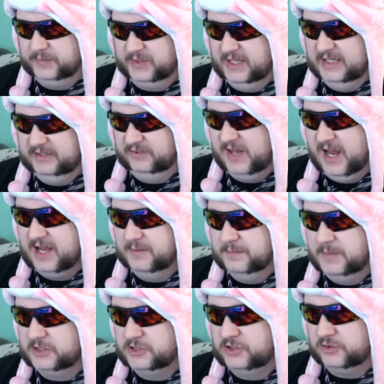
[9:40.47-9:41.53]
It's not
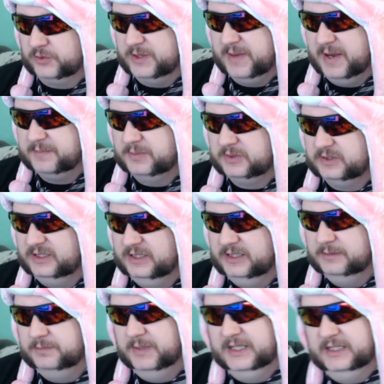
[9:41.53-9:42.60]
much to remember,
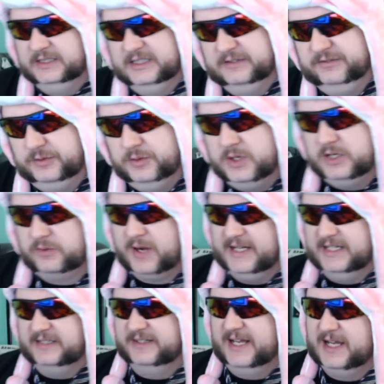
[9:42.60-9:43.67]
but if you want to
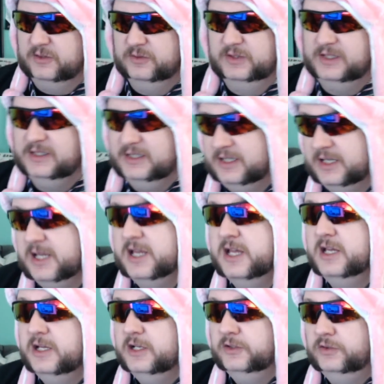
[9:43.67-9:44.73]
write it down,
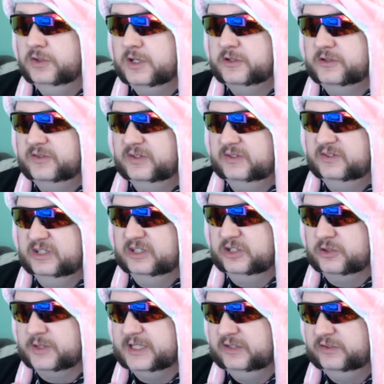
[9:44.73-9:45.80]
260
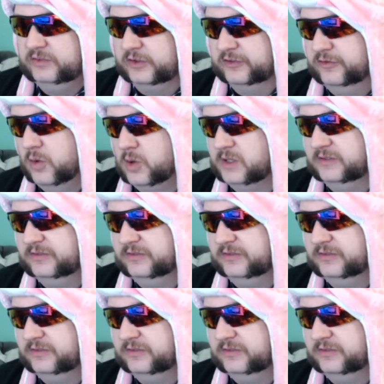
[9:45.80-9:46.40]
degrees for 4 to